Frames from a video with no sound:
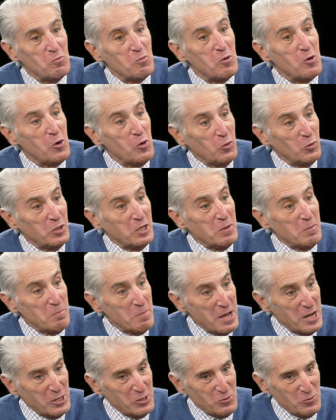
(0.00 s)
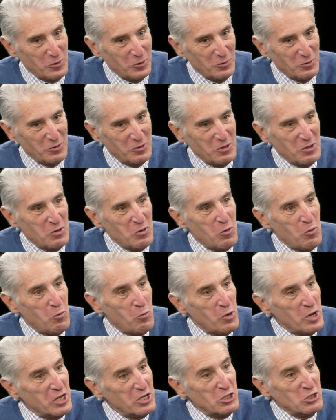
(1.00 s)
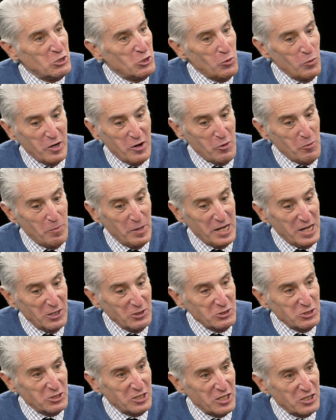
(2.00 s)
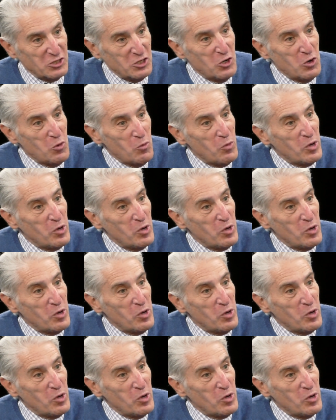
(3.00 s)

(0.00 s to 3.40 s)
Holy mackerel, we're going to do what everybody else does.